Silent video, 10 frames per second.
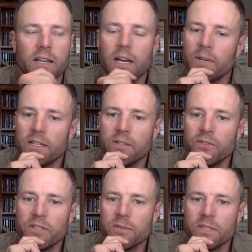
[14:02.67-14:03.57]
I want to go
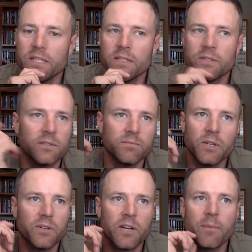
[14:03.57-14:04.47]
fishing with you or
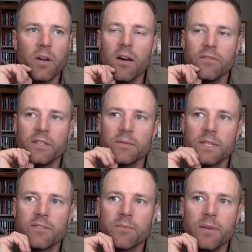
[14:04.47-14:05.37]
go grab coffee or
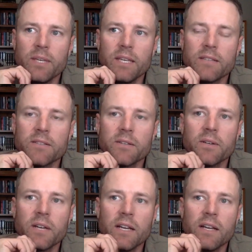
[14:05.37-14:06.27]
whatever it may be. So,
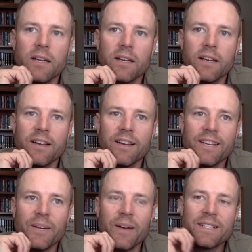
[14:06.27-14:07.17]

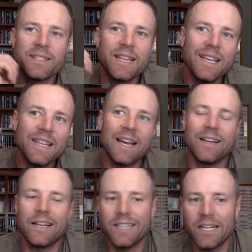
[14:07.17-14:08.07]
I
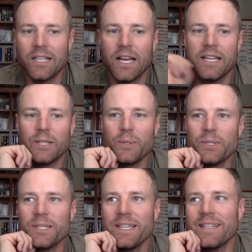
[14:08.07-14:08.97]
say client
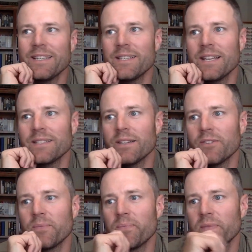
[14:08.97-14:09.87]
loosely in the sense
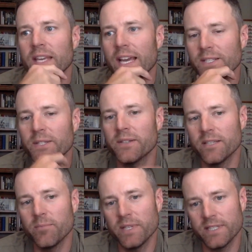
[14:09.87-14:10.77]
of, yes, there is
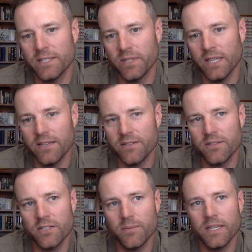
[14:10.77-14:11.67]
a business
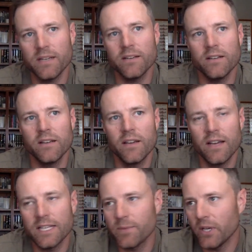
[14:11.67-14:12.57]
relationship there,
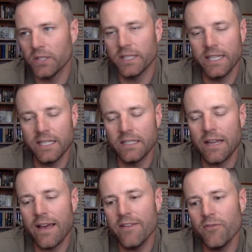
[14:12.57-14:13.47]
as we all need in
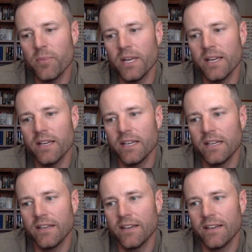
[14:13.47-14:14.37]
life. But
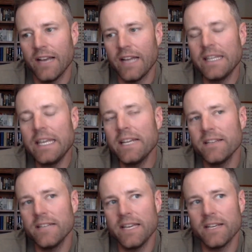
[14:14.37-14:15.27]
at the end of the
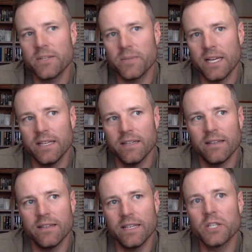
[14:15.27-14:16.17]
day,
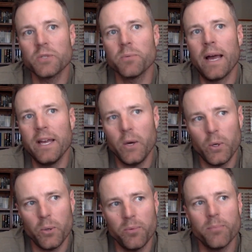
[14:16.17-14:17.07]
here's my
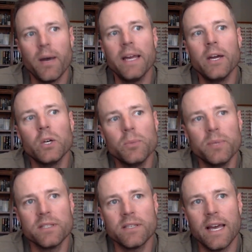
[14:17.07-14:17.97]
hope. My hope
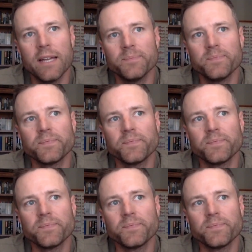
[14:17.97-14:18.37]
is that